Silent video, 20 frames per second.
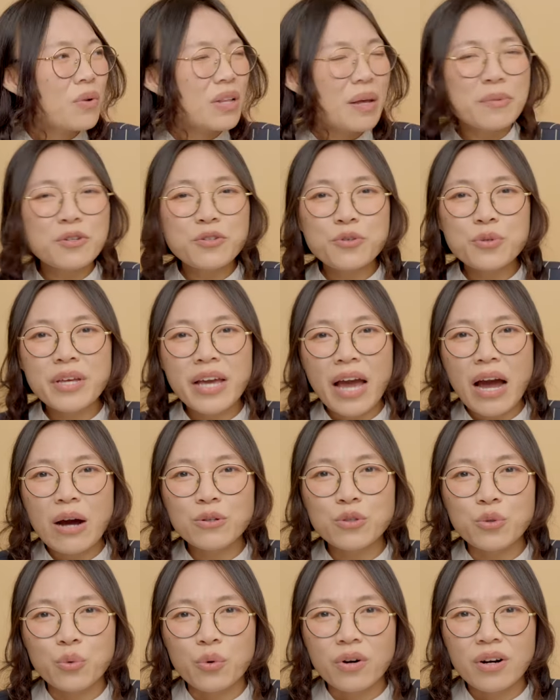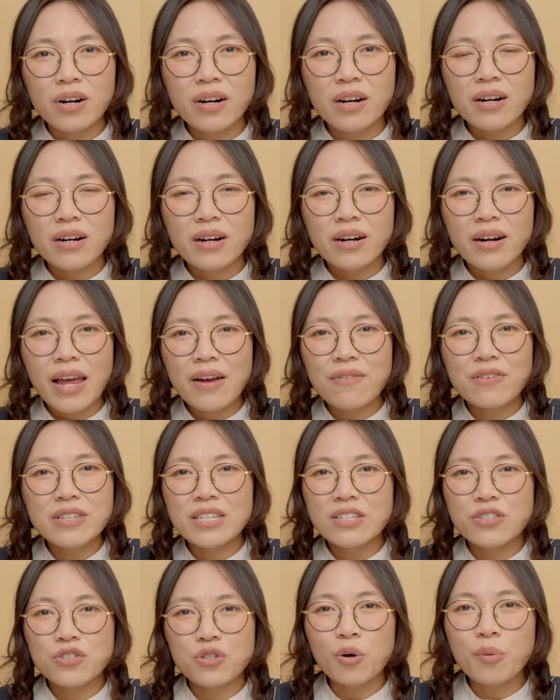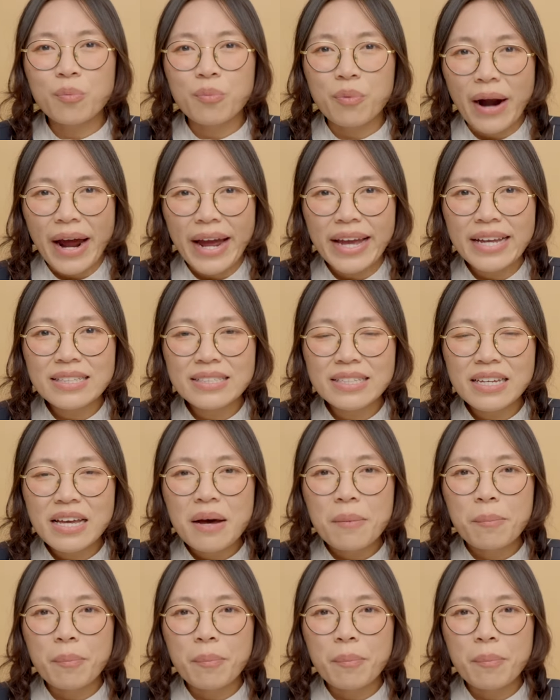when I'm shooting outdoor, everything's so bright,